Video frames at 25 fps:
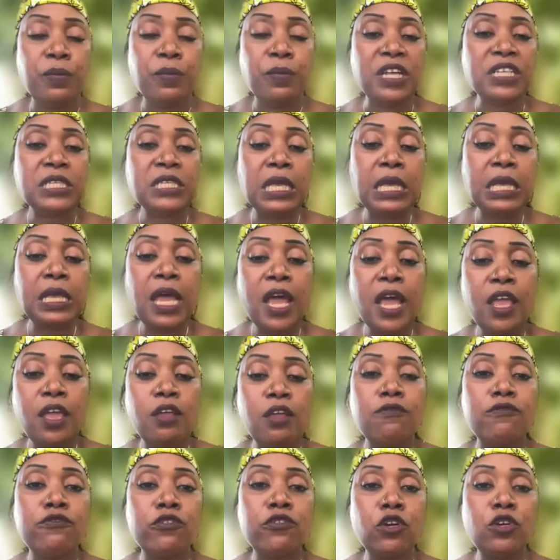of the
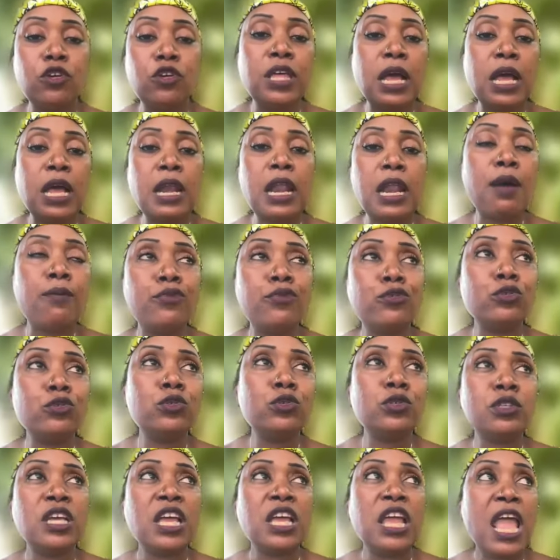fauna,
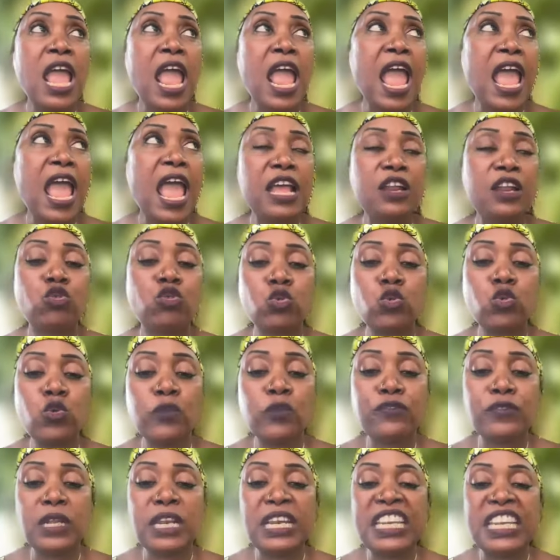of the wildlife,
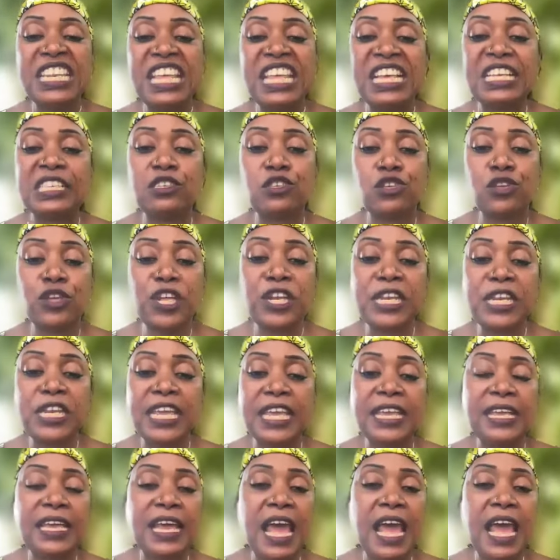because when they go
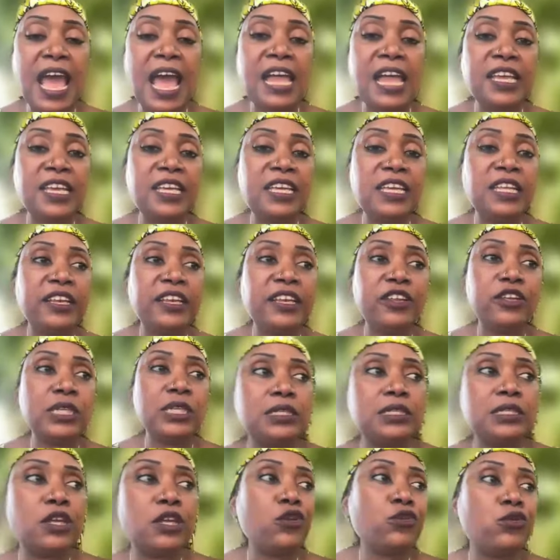into the bush,
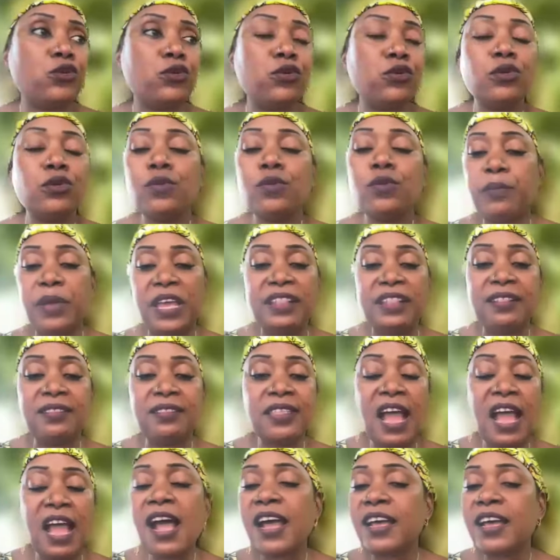they'll find
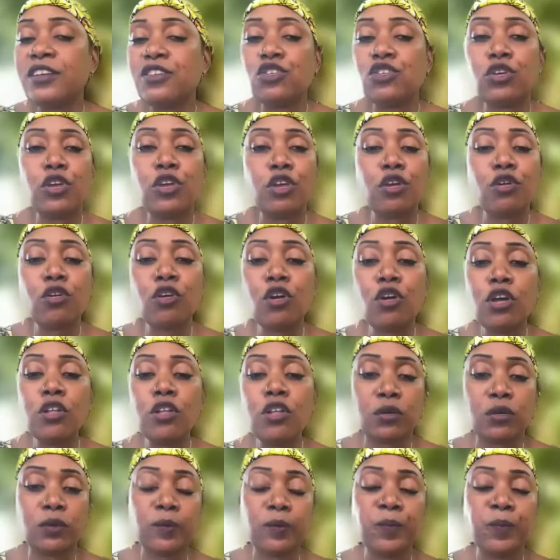little quail
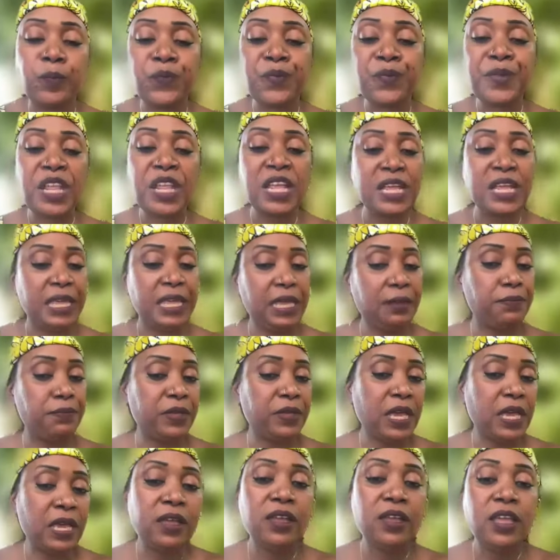eggs,
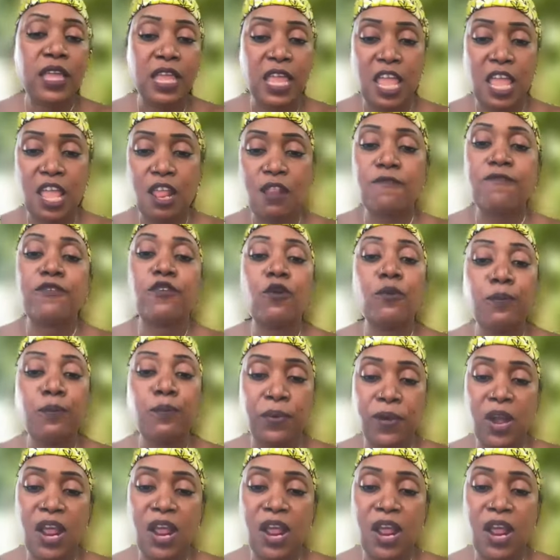other birds.